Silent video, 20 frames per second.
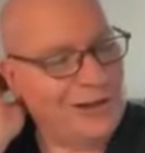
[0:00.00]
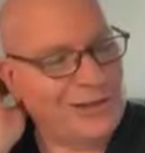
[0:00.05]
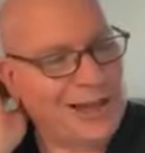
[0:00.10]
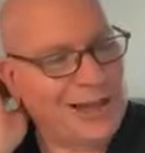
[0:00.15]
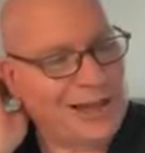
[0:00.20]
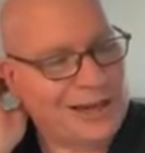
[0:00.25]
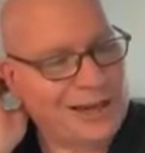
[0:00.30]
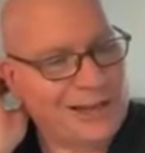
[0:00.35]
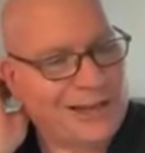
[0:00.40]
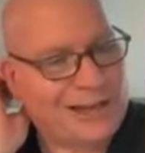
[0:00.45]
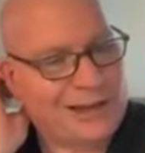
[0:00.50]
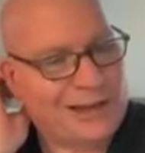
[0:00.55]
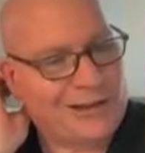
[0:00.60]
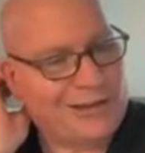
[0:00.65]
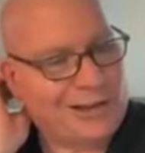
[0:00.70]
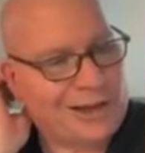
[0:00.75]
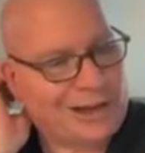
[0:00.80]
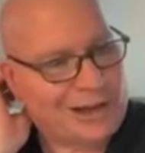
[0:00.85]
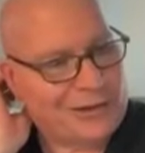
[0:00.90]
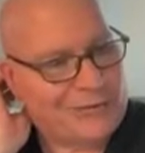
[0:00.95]
and, and that
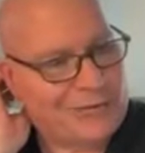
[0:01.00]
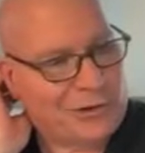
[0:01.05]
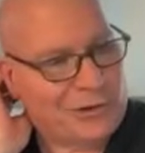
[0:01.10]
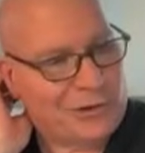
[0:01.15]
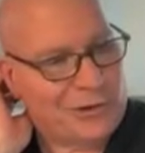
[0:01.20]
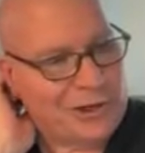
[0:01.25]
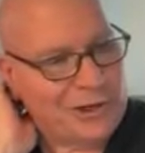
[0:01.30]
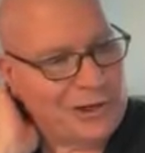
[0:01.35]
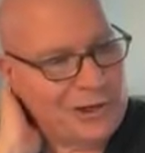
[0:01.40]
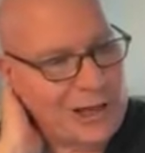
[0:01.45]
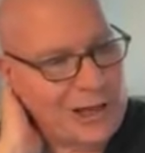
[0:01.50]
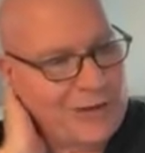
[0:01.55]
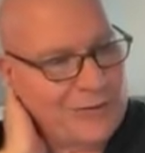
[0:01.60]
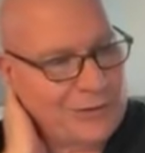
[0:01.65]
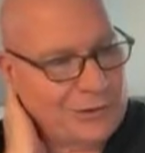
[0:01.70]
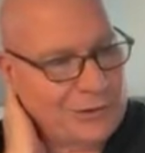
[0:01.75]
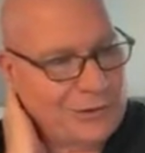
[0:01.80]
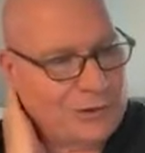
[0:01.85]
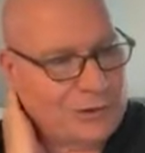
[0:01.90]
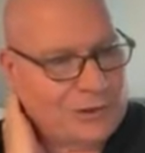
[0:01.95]
again, like if you look at the
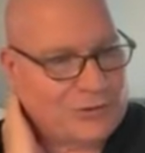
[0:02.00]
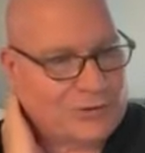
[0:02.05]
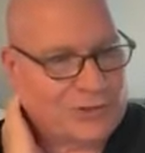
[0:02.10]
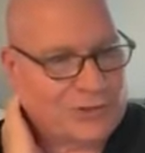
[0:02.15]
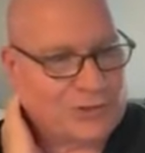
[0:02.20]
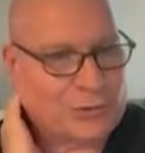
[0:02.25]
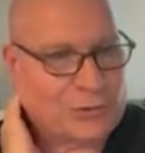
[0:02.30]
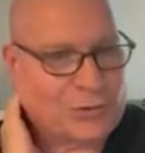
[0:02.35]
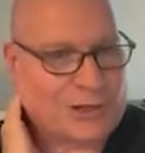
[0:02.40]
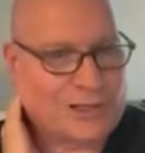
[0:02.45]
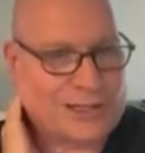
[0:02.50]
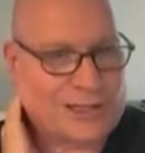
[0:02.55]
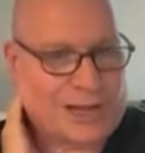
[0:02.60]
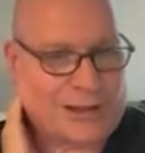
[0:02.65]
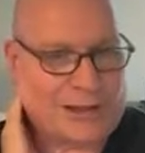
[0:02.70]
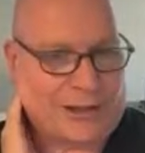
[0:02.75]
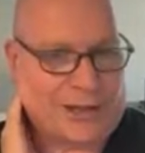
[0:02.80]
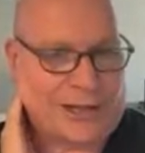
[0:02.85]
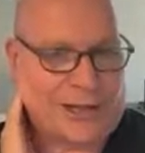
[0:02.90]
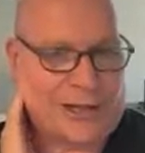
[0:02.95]
evolution of
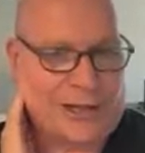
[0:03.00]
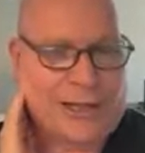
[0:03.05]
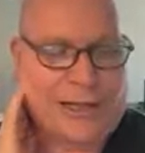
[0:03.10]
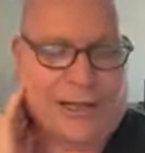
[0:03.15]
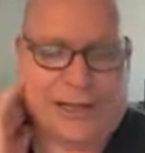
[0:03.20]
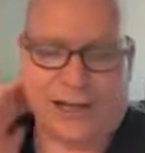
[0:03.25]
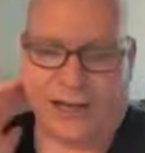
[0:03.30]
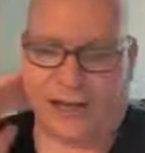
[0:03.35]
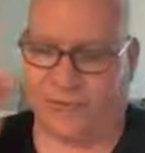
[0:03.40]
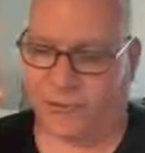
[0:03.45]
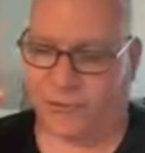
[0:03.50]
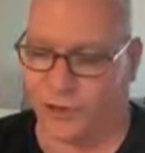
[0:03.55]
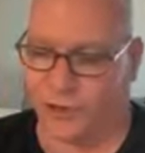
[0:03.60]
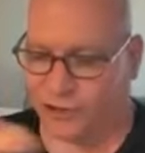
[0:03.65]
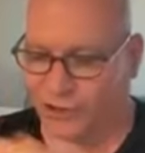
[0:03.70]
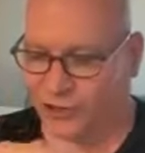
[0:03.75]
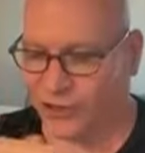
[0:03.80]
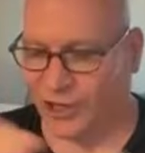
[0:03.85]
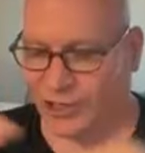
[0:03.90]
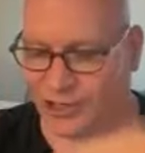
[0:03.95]
storytelling, if you
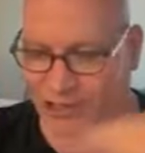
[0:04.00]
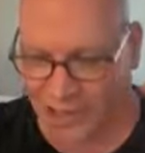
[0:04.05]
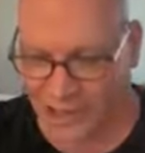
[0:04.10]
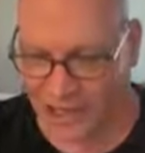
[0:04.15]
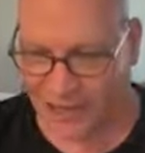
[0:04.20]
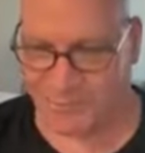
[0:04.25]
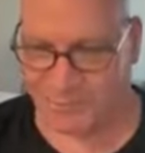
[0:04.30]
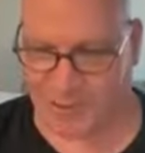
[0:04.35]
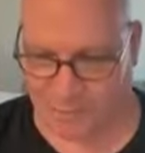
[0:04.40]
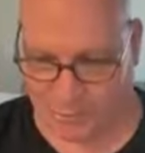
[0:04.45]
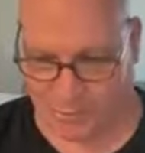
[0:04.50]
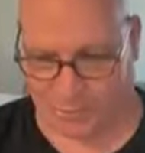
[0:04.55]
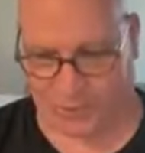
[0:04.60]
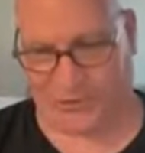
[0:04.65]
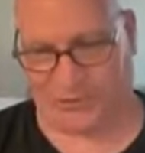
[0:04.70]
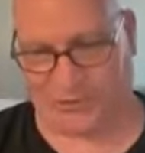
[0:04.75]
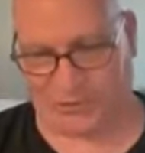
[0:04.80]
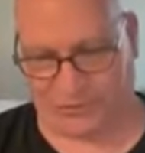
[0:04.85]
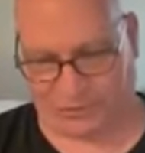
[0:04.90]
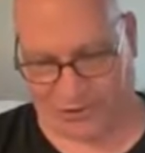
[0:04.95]
can just keep people
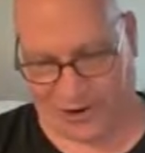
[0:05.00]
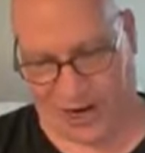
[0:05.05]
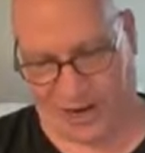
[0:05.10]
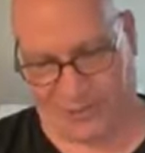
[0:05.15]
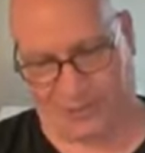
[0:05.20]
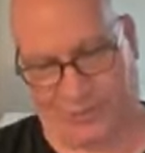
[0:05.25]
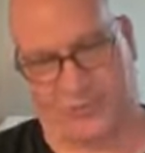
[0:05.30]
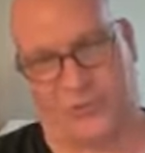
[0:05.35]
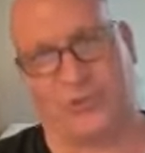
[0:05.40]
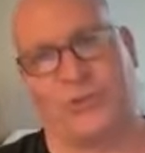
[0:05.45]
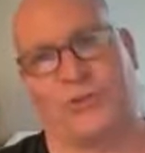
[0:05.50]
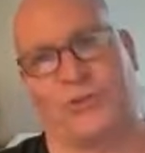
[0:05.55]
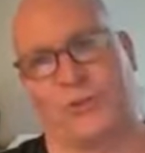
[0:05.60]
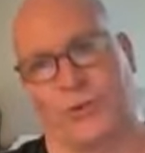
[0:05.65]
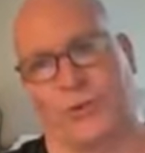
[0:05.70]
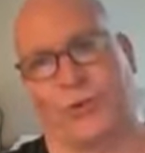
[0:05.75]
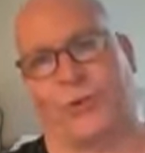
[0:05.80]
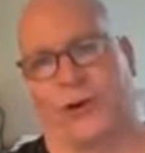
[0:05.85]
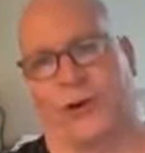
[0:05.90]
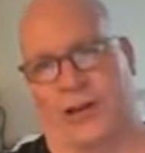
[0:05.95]
in the frame of
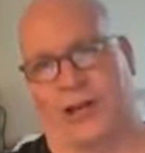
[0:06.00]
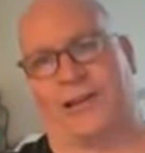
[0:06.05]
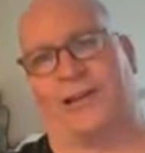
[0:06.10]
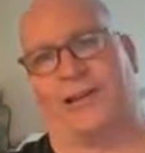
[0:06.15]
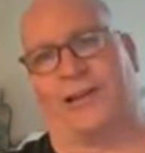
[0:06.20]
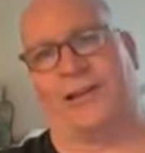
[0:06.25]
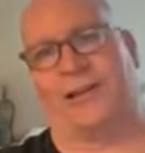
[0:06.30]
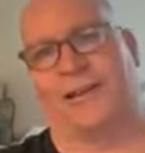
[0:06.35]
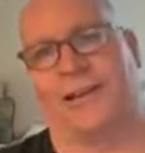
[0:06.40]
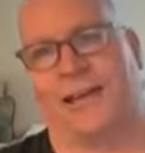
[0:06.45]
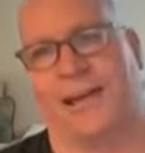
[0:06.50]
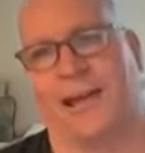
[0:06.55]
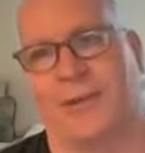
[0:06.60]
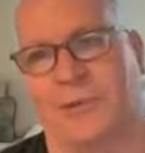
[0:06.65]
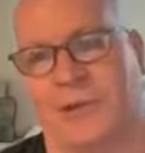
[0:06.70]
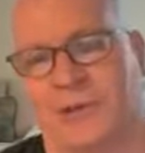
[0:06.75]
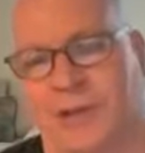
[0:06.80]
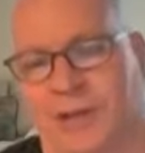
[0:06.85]
story, be